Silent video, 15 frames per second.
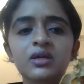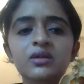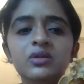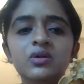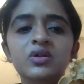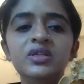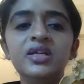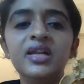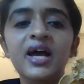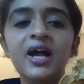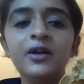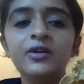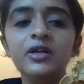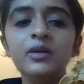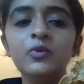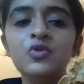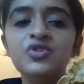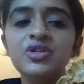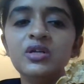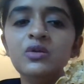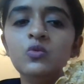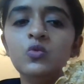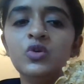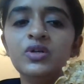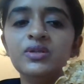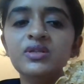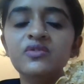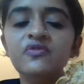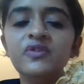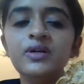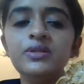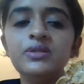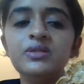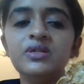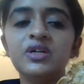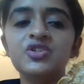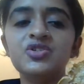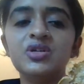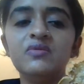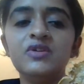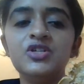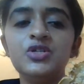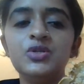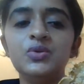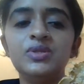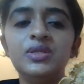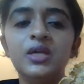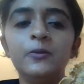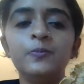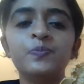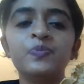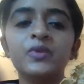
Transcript: So in the lateral portion, what is the first structure which you see?